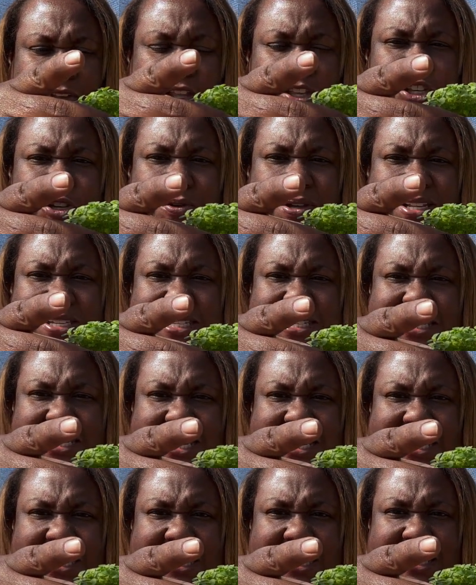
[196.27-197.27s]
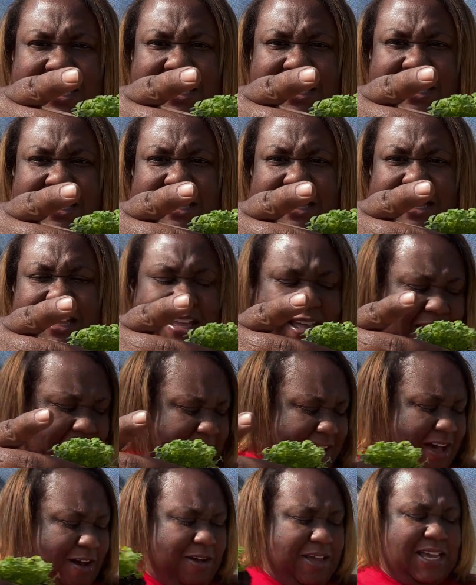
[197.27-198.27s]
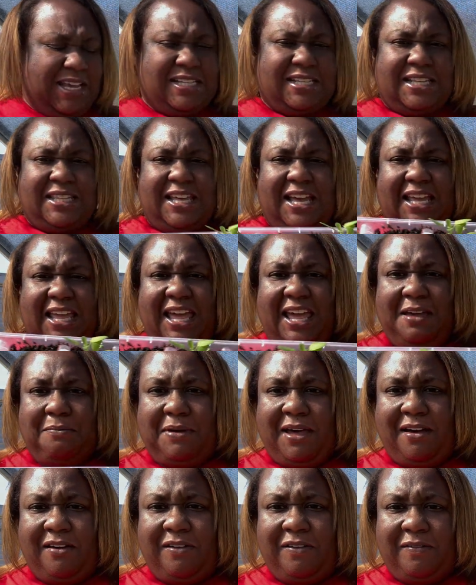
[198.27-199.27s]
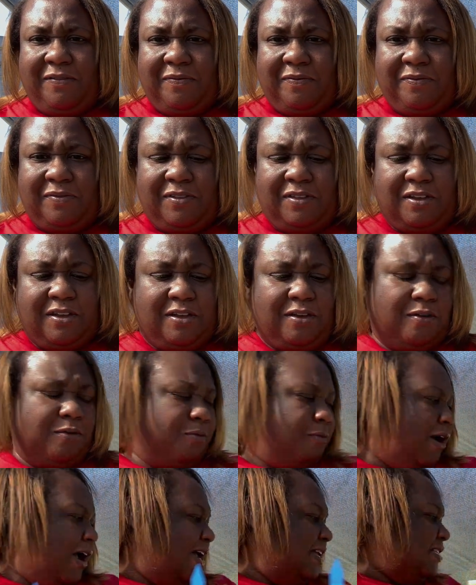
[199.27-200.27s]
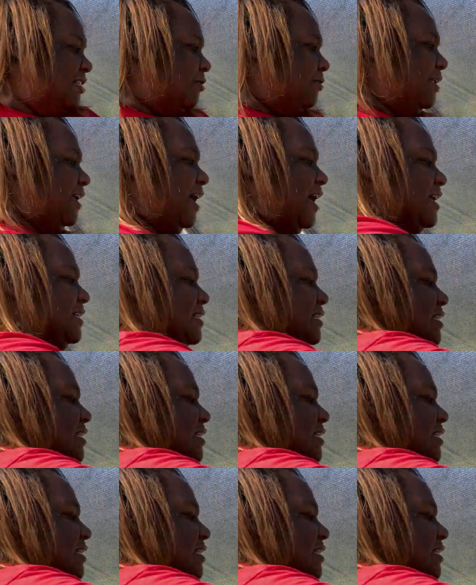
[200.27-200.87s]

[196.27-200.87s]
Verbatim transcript: you can see how easy that came out, right? So it has